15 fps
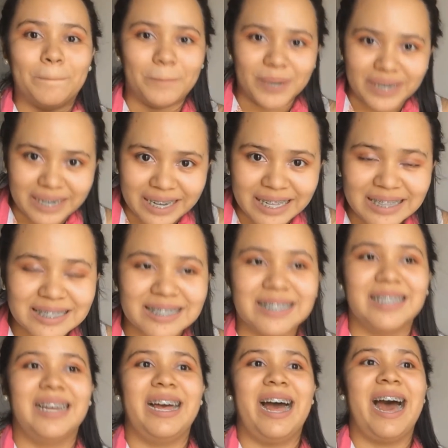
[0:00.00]
But
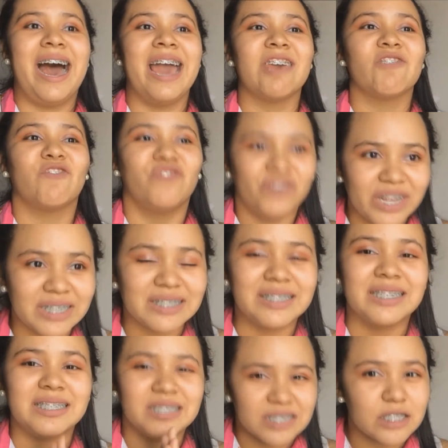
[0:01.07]
I felt
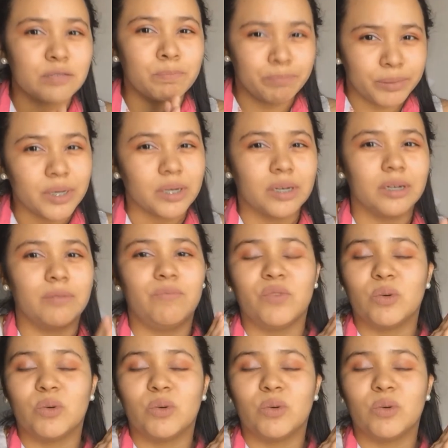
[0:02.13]
that this book